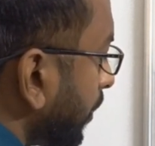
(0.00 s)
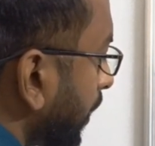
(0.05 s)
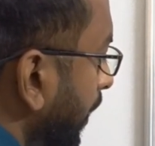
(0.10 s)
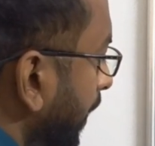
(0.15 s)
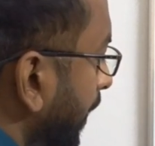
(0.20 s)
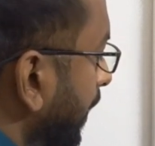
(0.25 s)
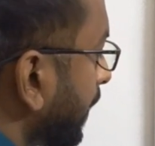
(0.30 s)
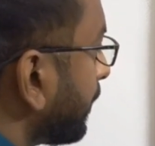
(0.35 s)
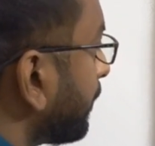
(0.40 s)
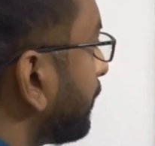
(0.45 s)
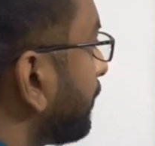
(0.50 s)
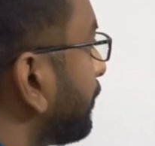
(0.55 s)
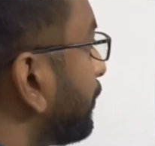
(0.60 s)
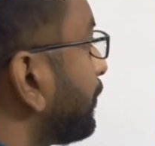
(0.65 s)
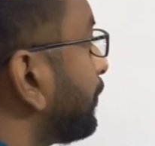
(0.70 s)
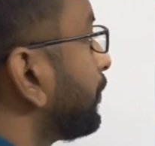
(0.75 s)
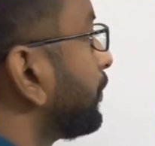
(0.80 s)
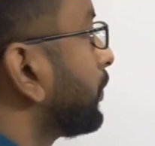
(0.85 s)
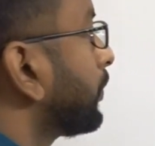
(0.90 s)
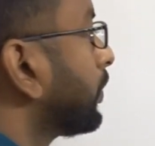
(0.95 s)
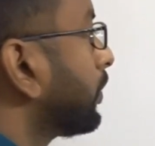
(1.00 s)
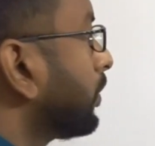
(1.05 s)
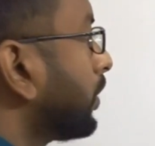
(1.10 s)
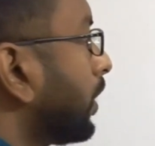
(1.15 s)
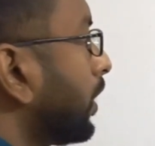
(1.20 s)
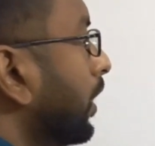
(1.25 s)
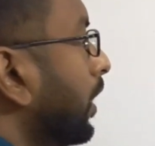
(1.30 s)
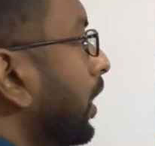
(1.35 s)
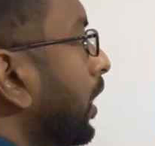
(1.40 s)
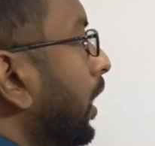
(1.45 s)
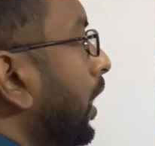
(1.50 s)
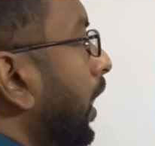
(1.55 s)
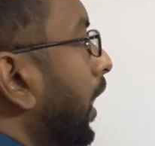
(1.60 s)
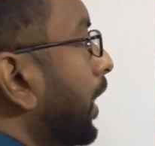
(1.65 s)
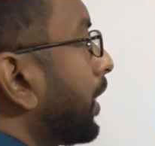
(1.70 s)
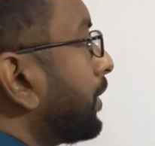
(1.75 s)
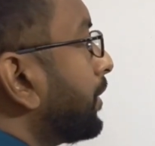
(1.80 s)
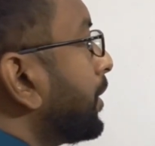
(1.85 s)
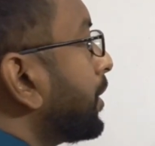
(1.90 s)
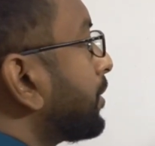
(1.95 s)
are getting.
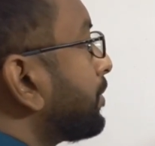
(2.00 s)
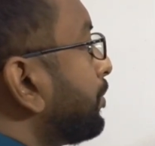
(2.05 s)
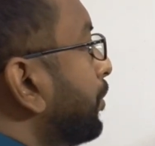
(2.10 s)
At this